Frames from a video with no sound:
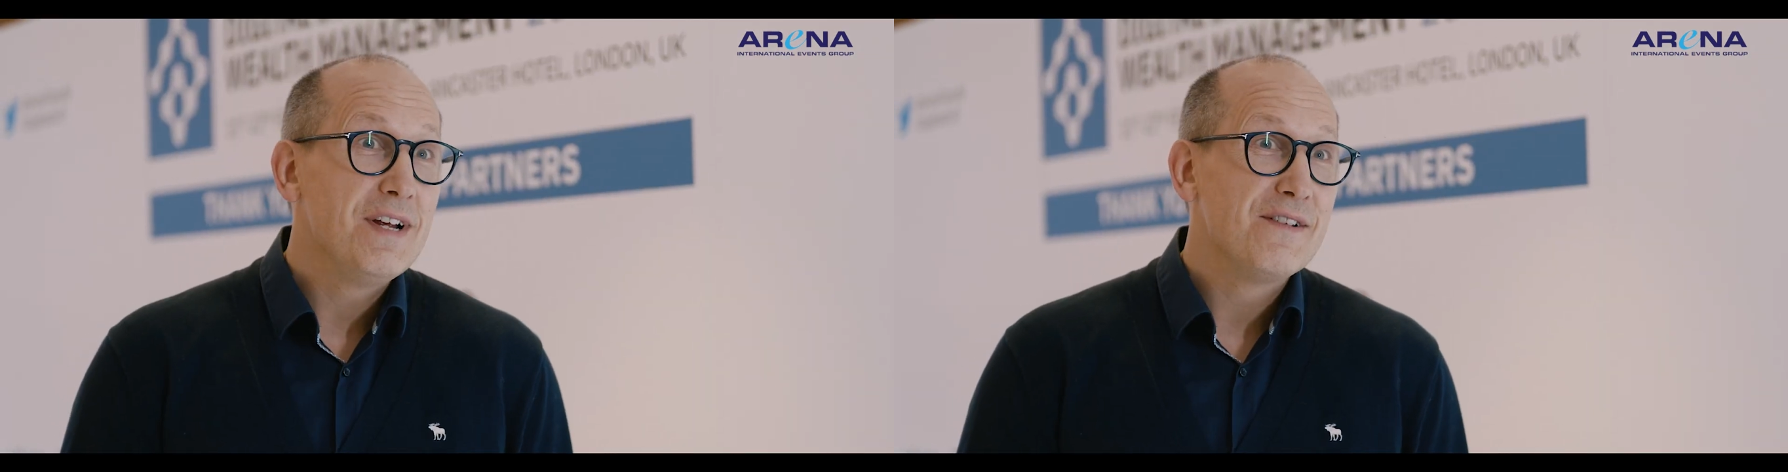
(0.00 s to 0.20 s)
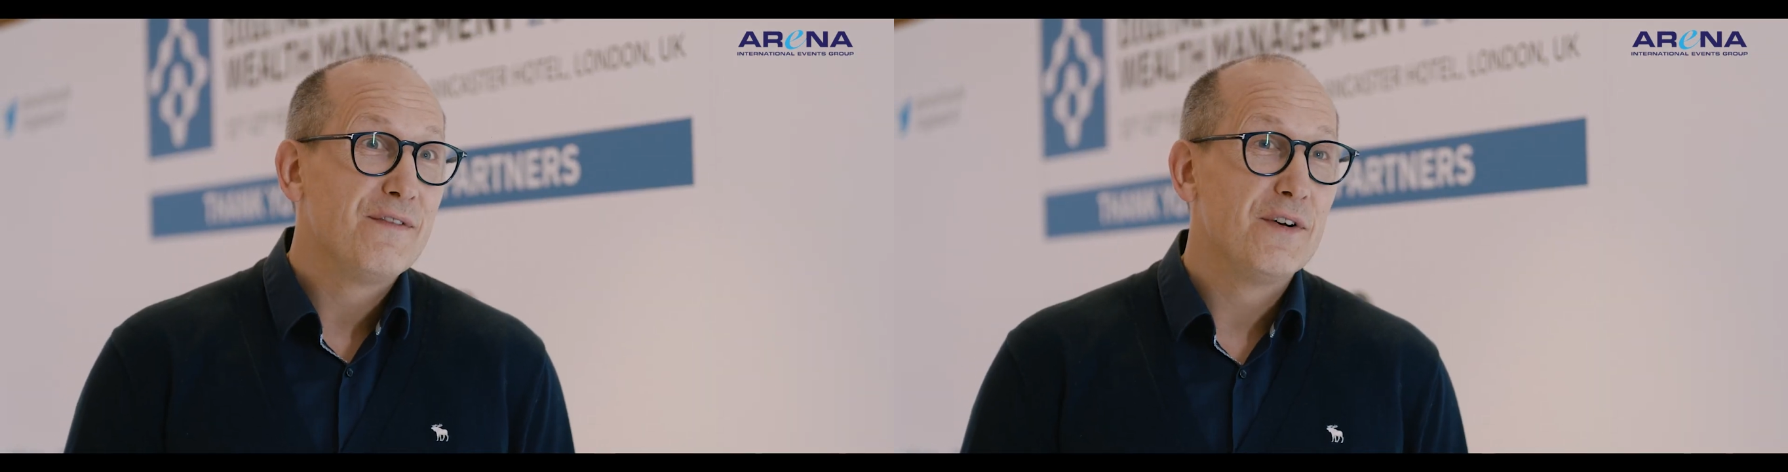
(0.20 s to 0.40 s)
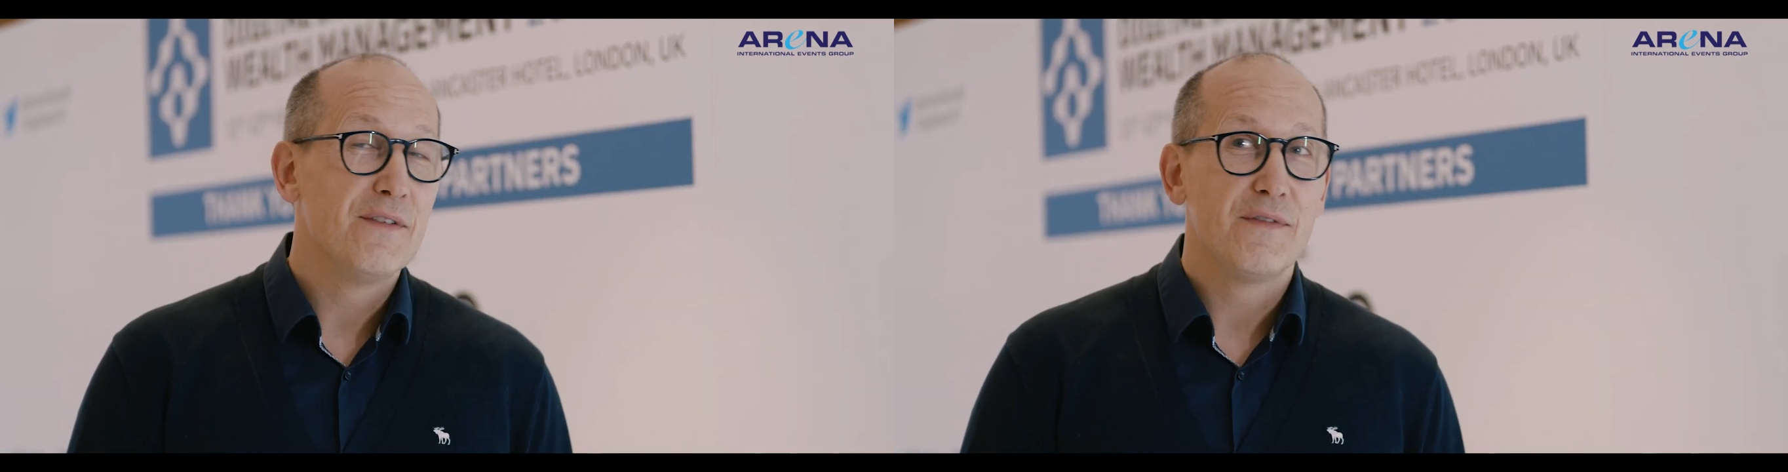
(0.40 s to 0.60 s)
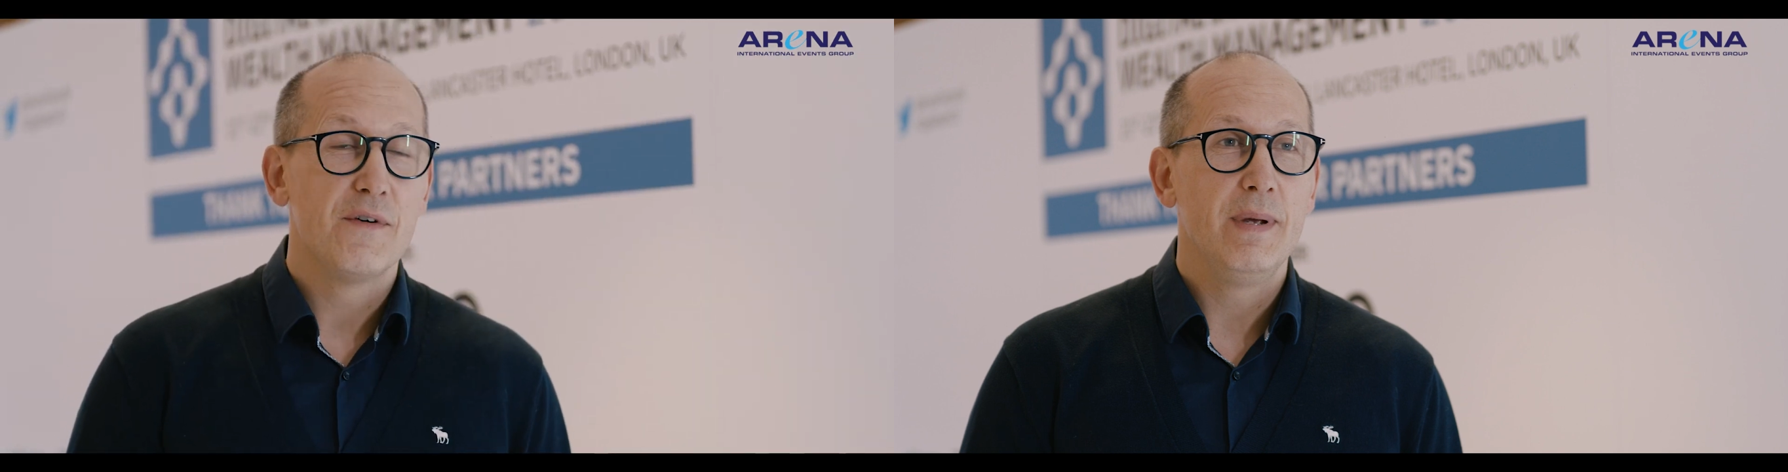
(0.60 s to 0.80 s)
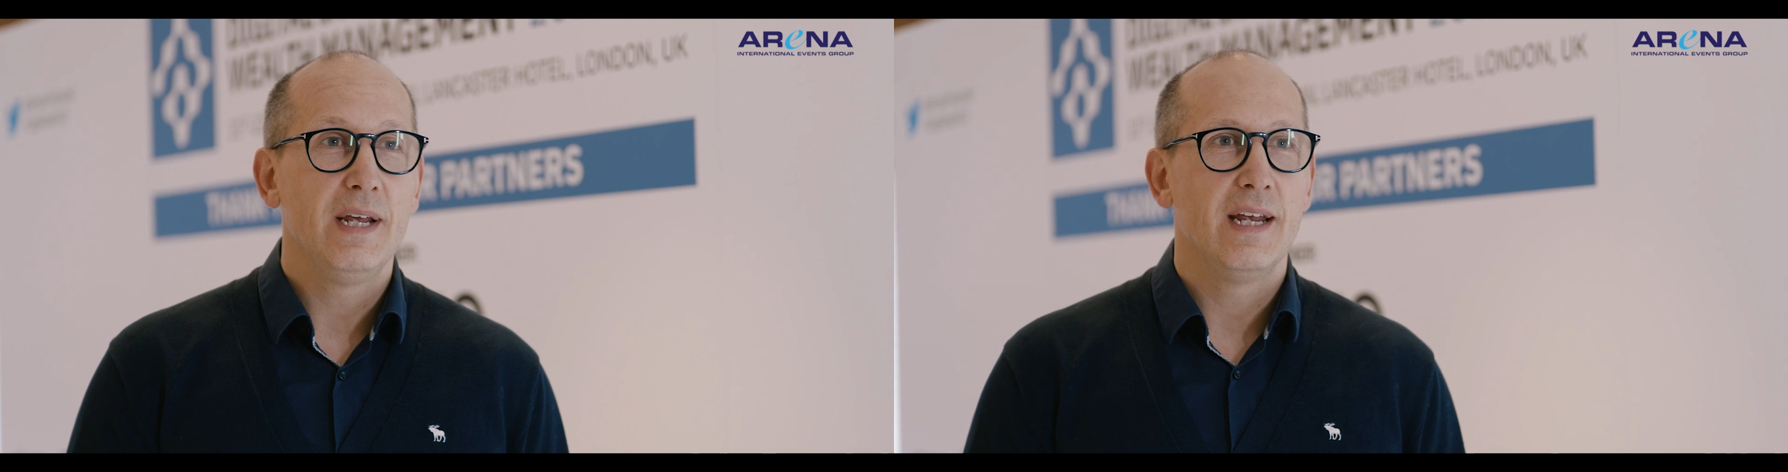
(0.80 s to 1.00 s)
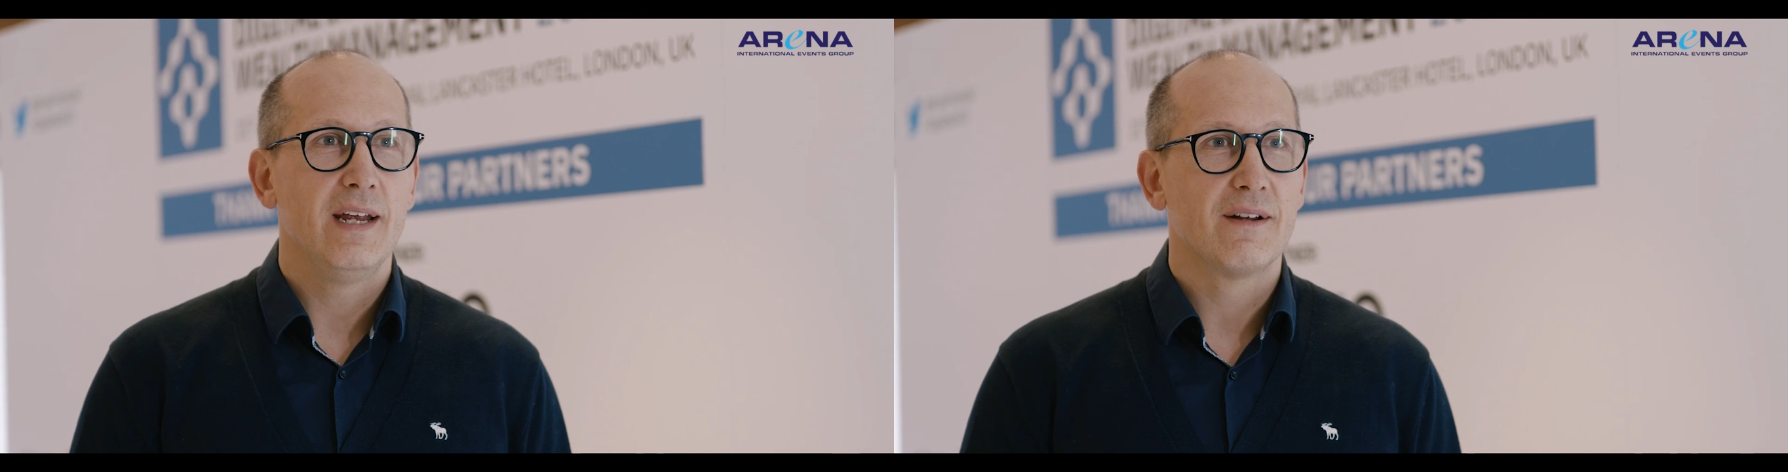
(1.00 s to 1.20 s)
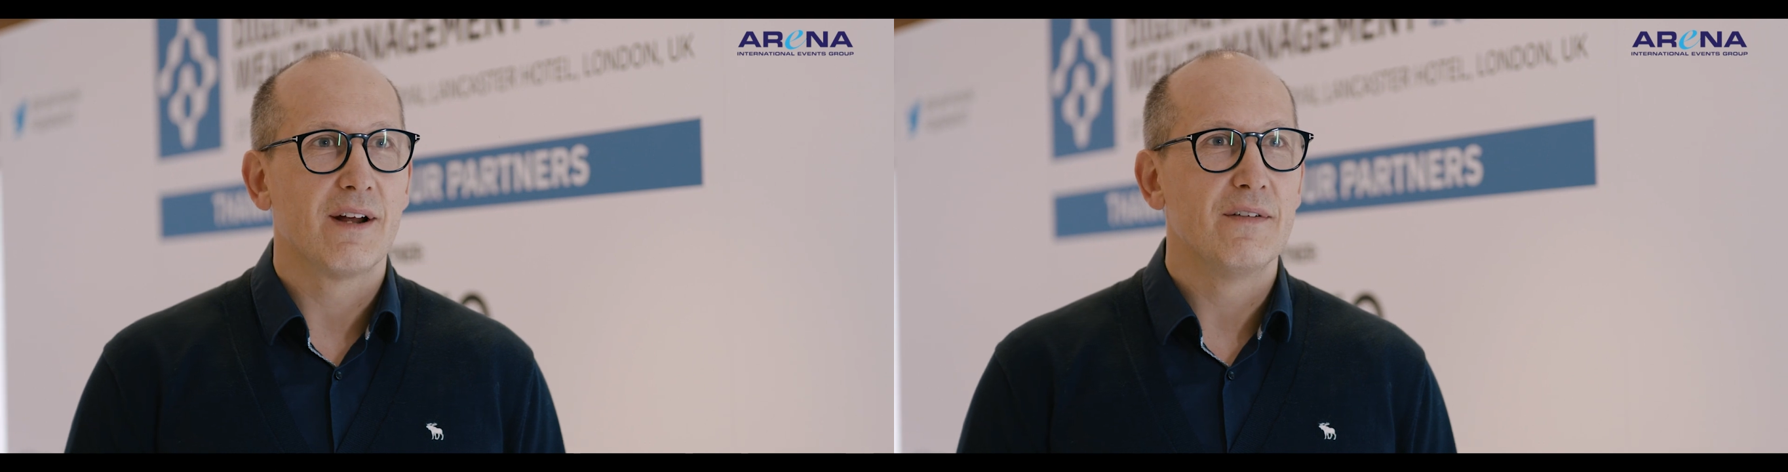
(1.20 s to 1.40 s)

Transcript: reason for being here,